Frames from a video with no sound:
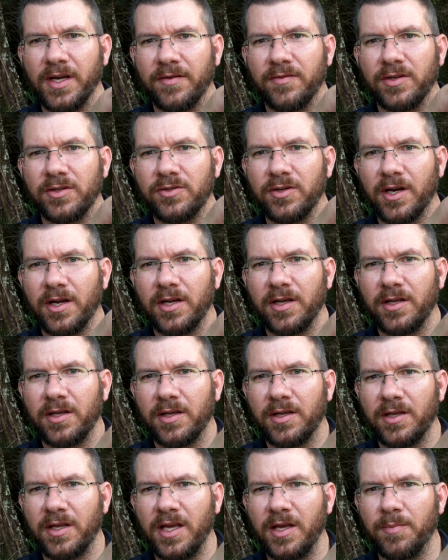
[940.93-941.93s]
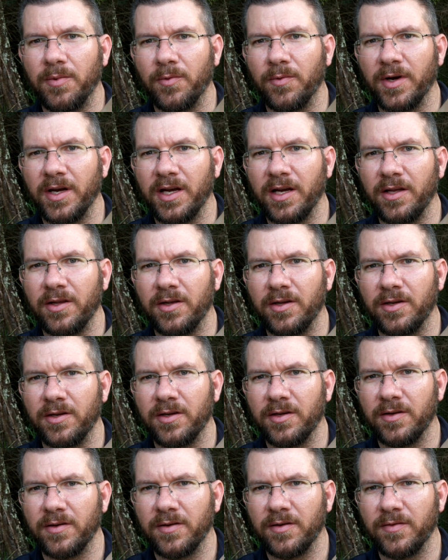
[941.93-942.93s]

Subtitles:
having to try to keep away the